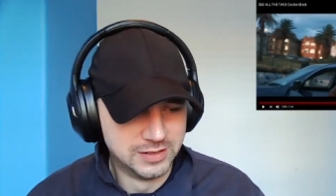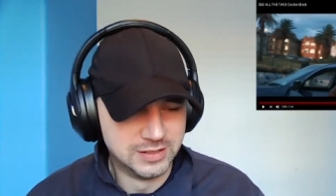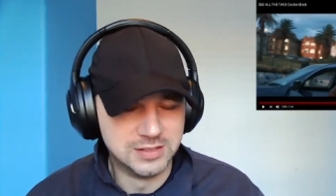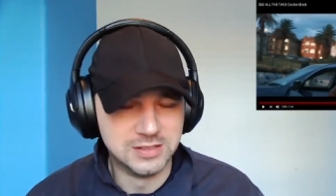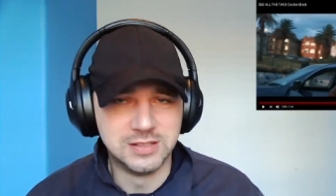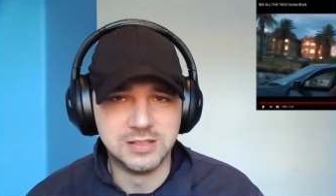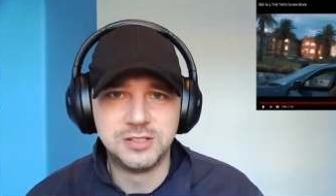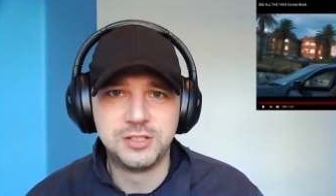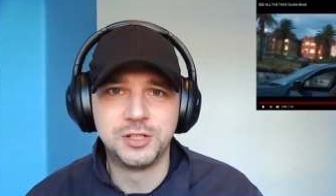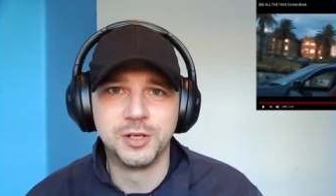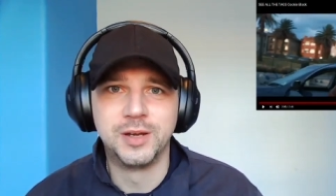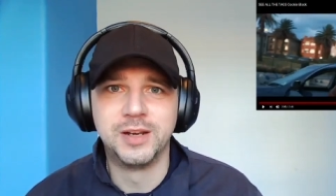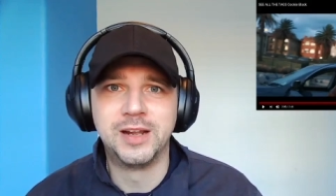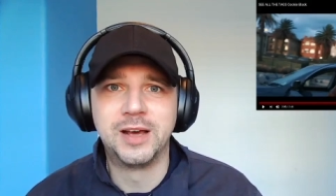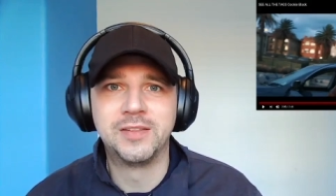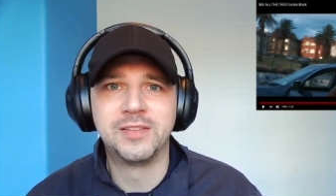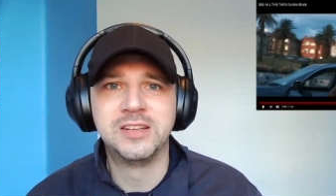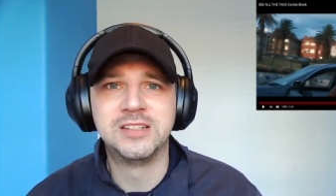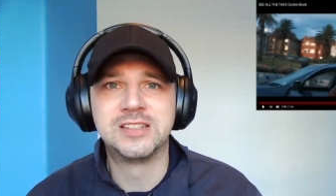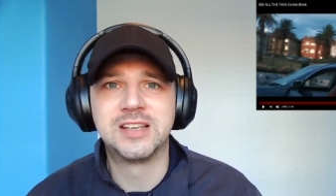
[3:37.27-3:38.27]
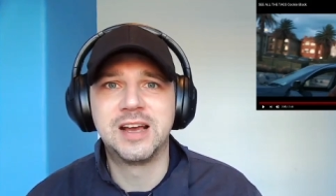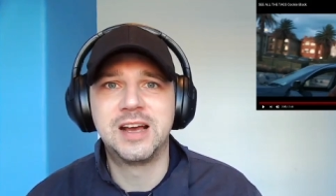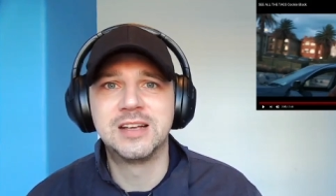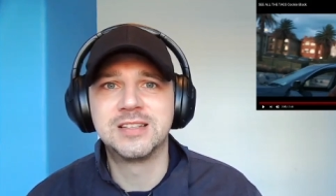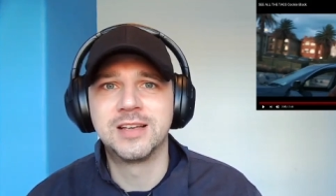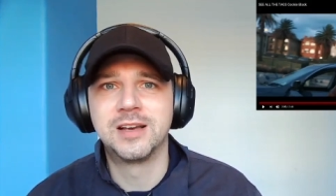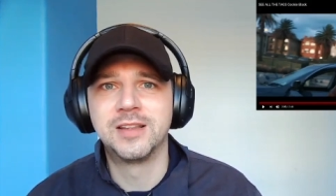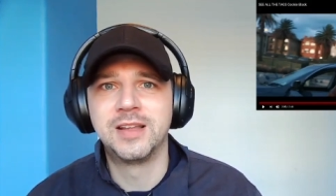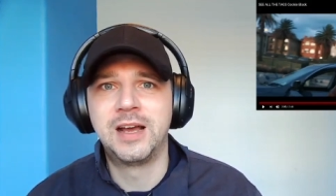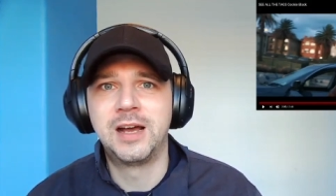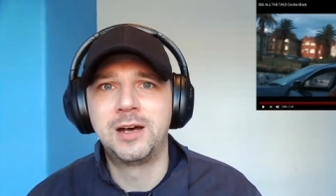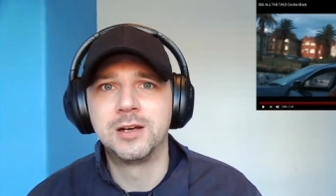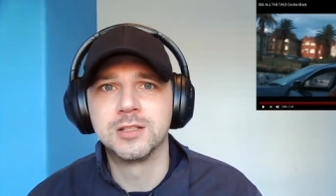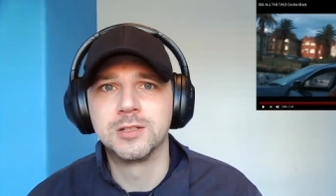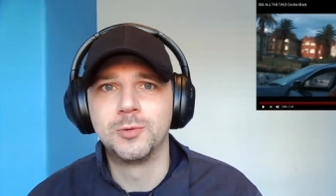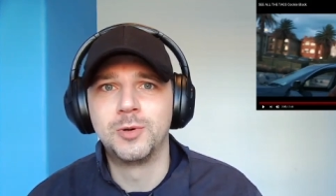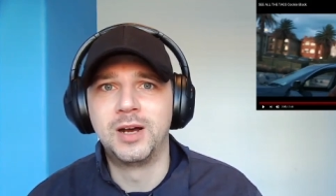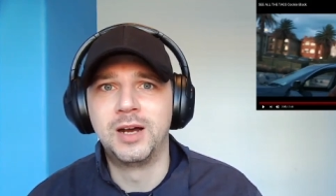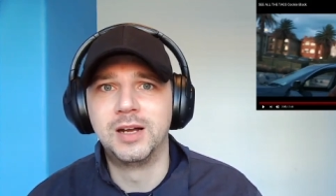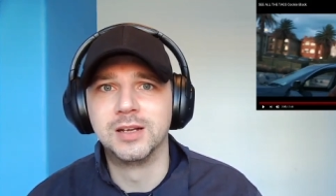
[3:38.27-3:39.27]
It's showing all these guys out there how
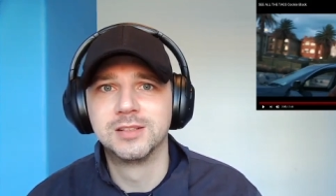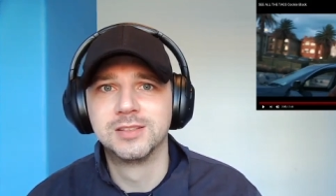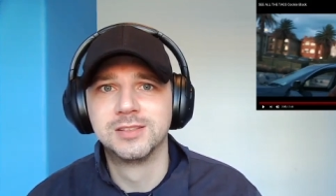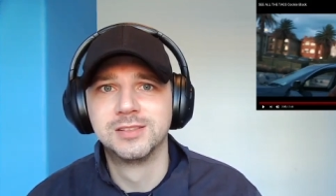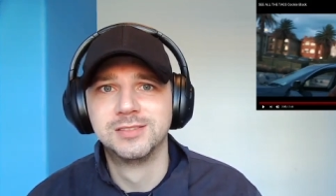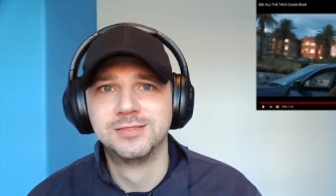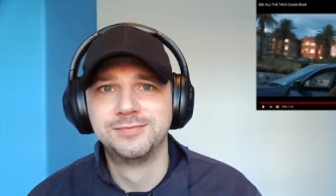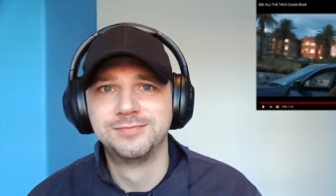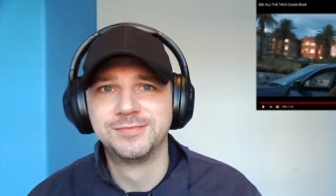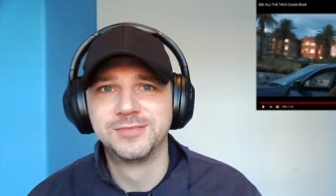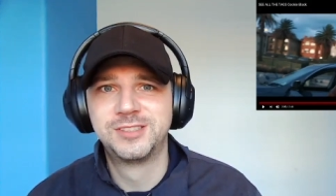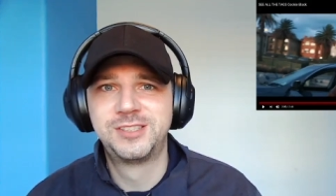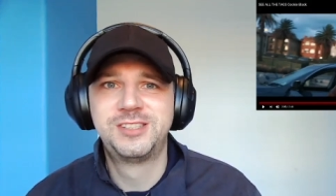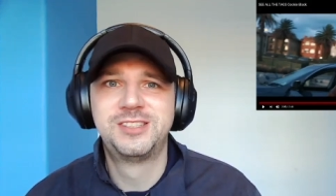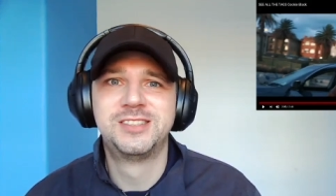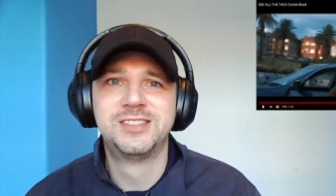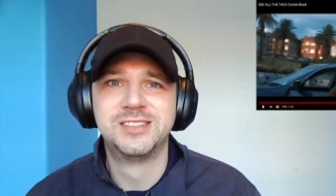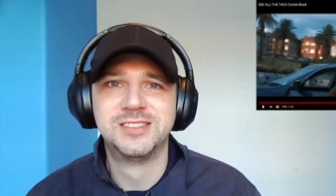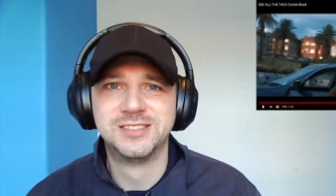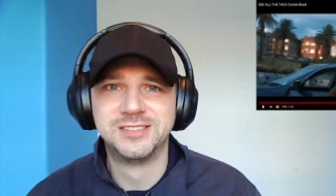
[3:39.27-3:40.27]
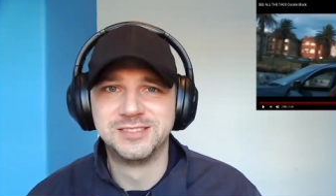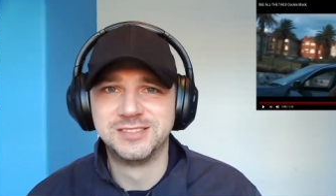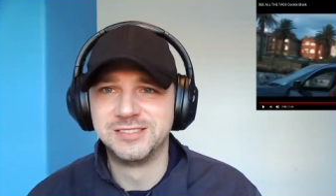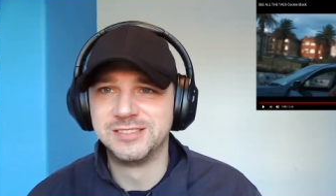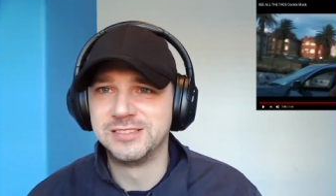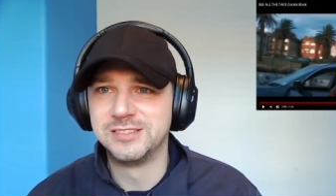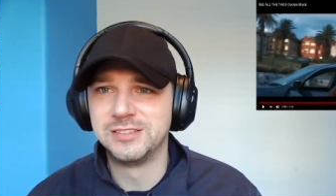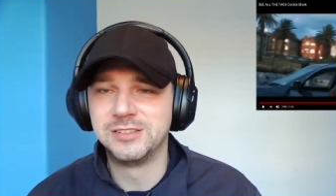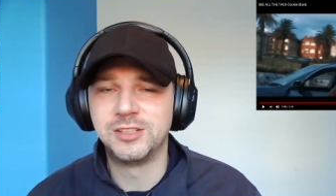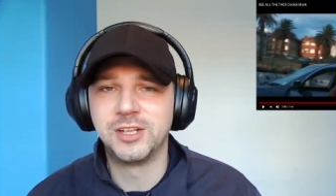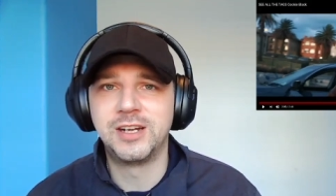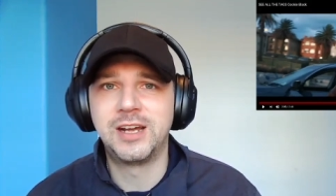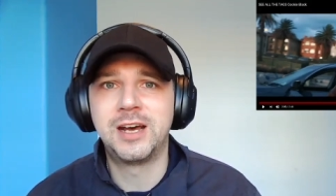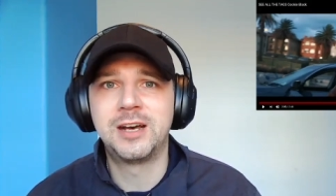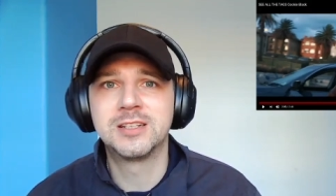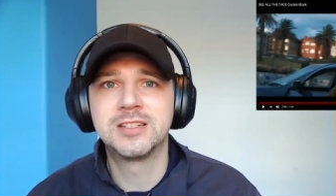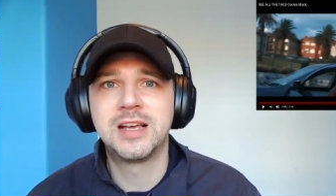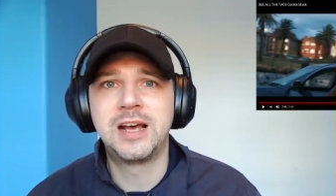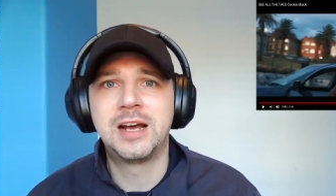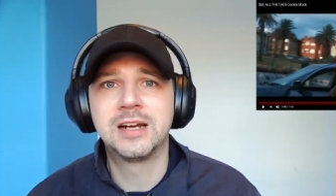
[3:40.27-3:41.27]
to act. Don't know
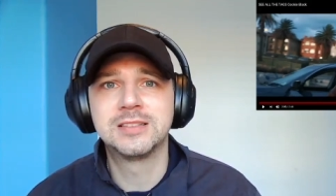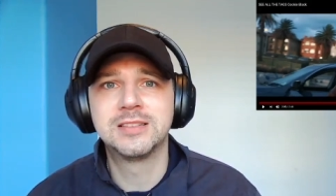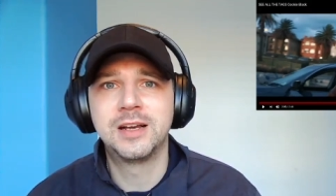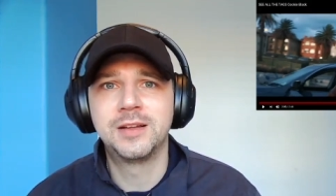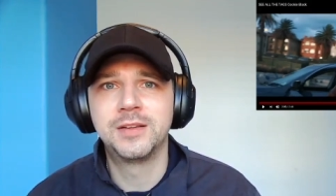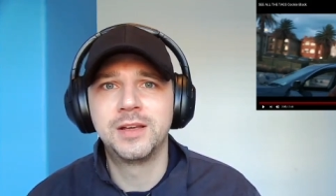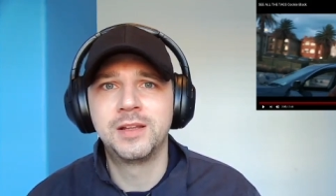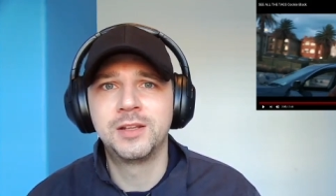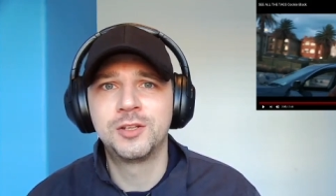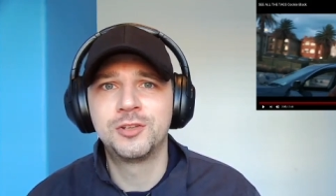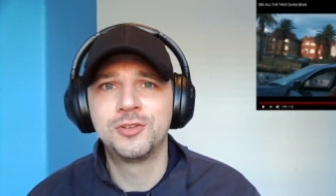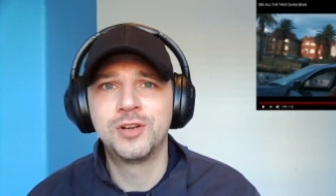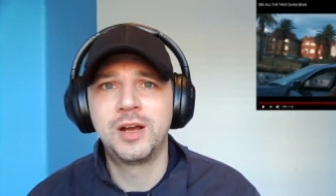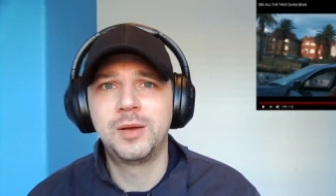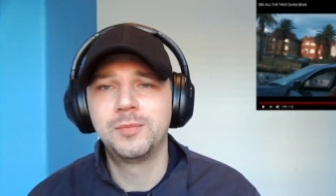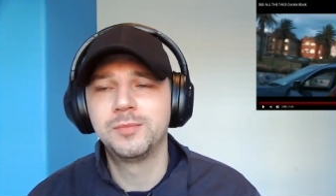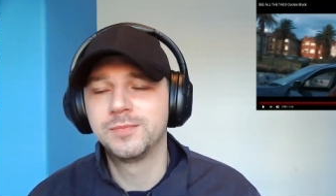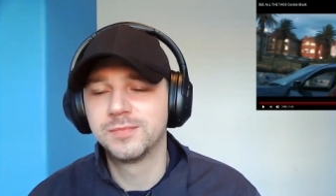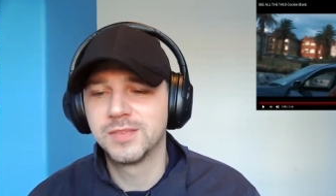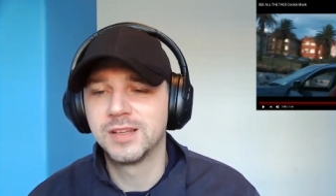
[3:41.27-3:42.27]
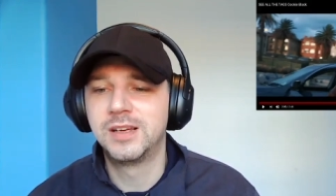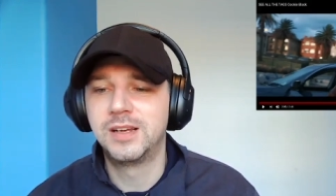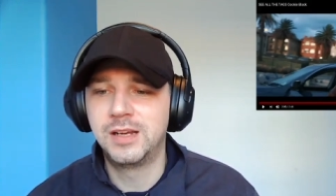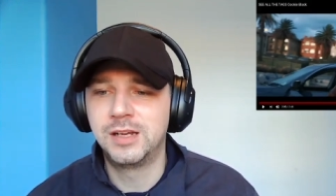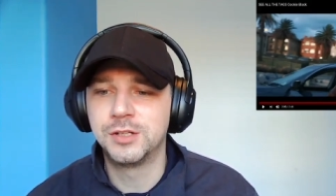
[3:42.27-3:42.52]
how to act out there in the trap.